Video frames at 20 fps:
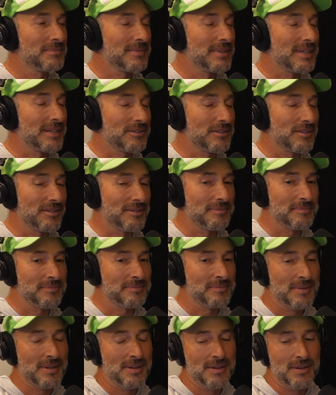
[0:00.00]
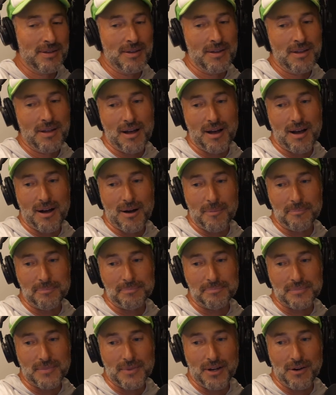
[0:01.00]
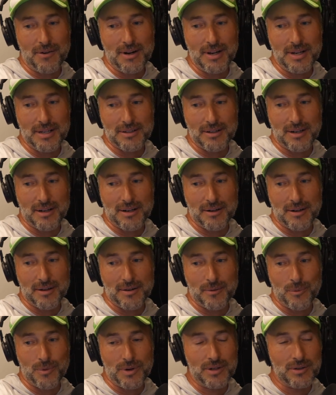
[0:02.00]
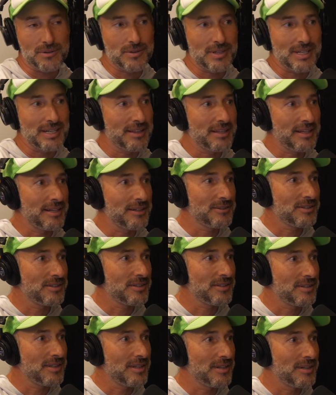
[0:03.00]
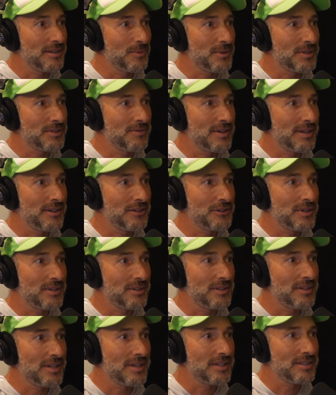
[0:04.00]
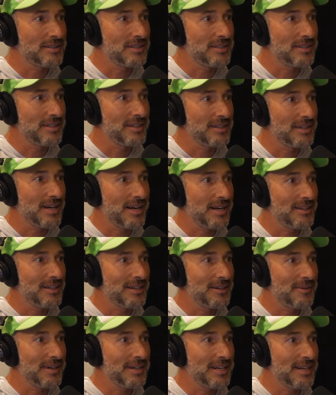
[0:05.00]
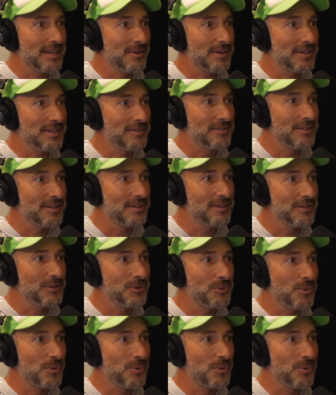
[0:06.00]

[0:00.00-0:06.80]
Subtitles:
Excellent. All right. What else? Anything else that the West Valley Trail Alliance can highlight right now? Any of the